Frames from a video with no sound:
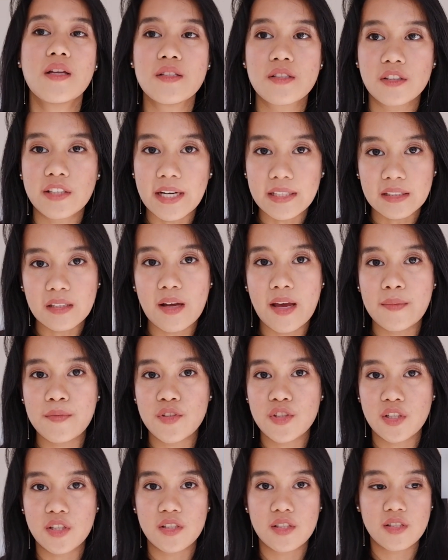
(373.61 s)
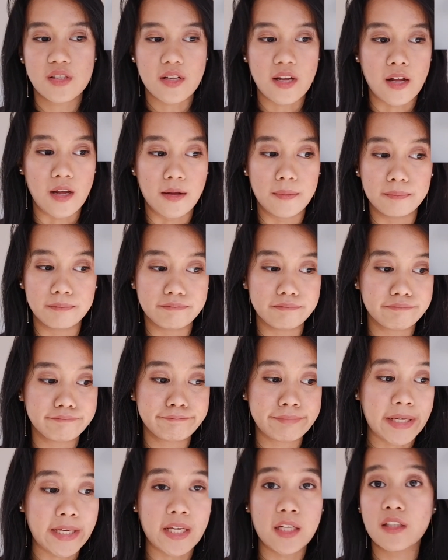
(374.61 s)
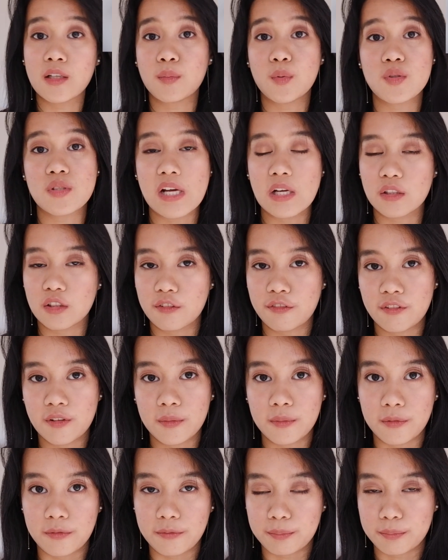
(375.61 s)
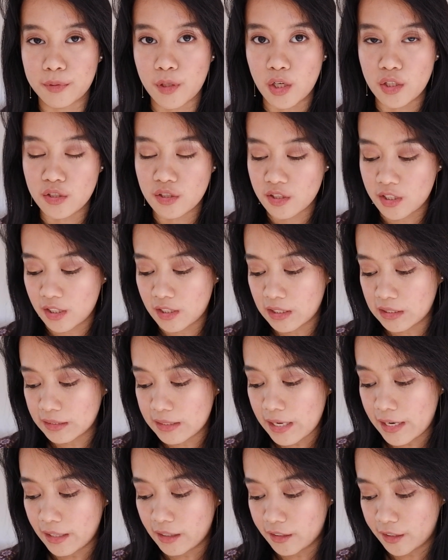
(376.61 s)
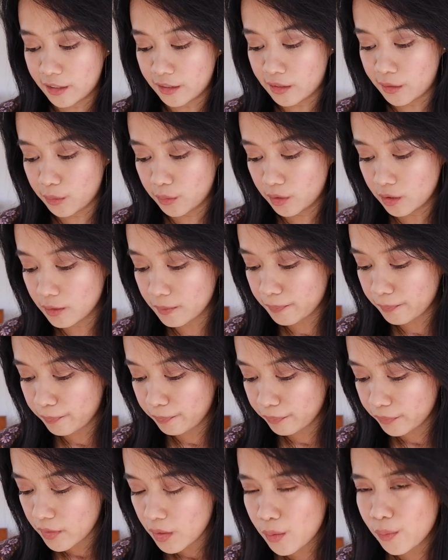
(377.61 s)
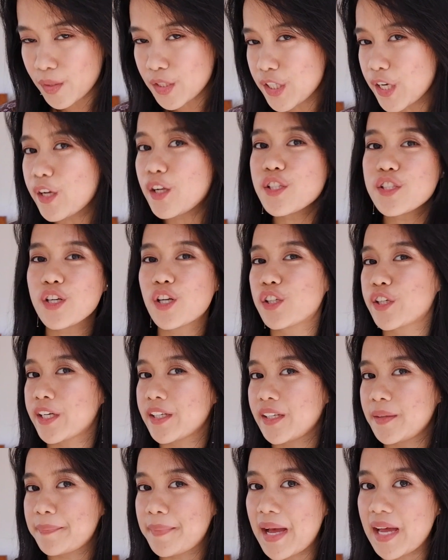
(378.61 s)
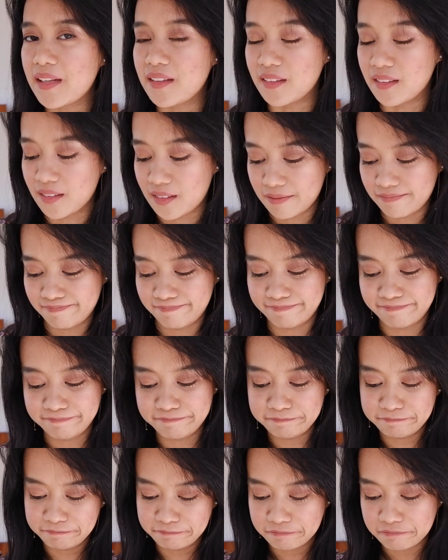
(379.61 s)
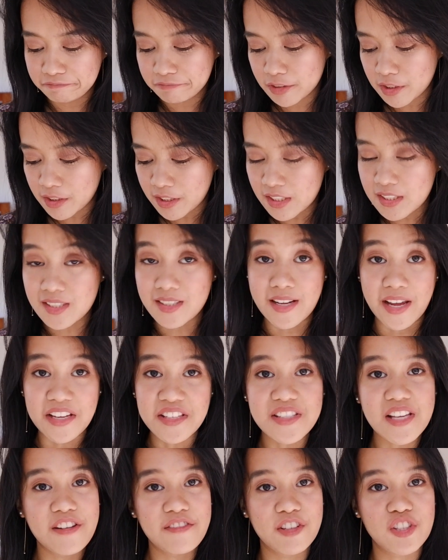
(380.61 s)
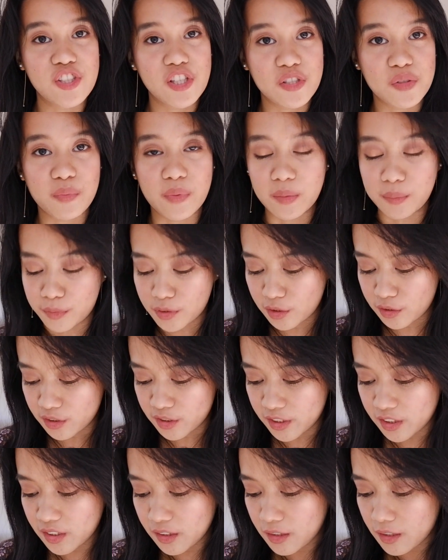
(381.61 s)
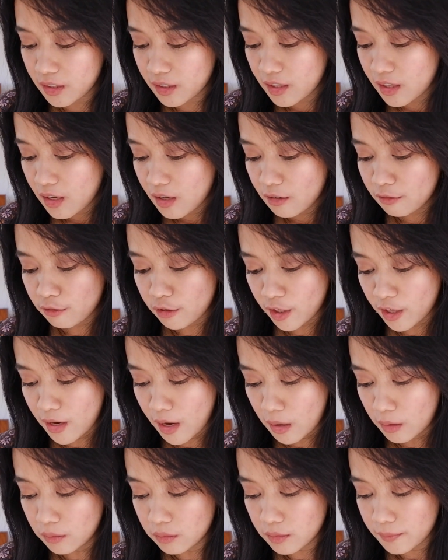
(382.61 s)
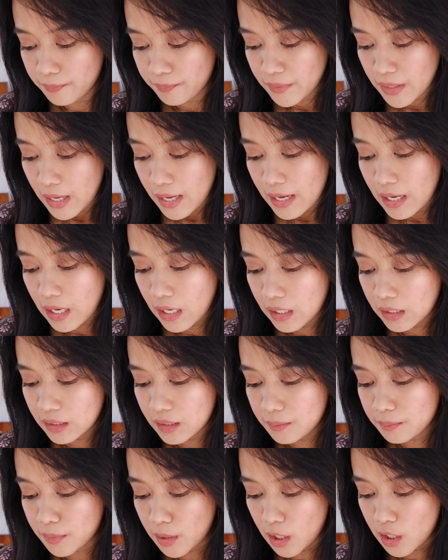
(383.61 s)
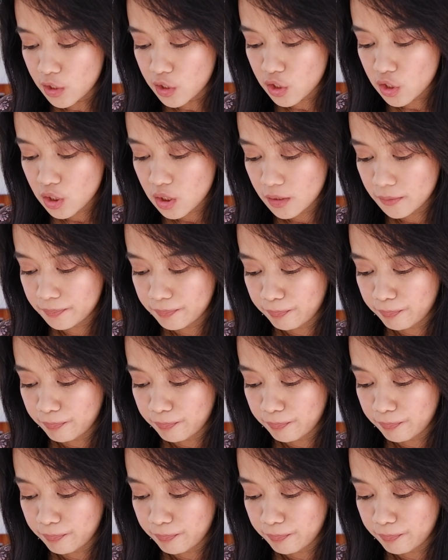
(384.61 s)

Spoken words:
So right now I'm just making the most out of the bronzer that I currently own, which I also already panned. So that's nice, having just 1 bronzer for now. And then blush.